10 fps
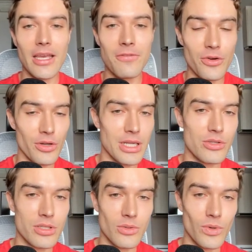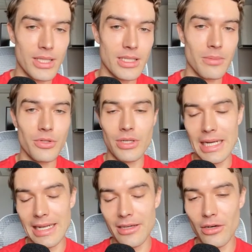if you're not interested in WhatsApp, you can
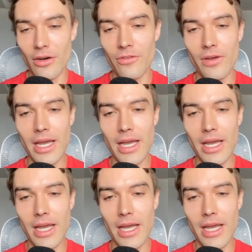click off,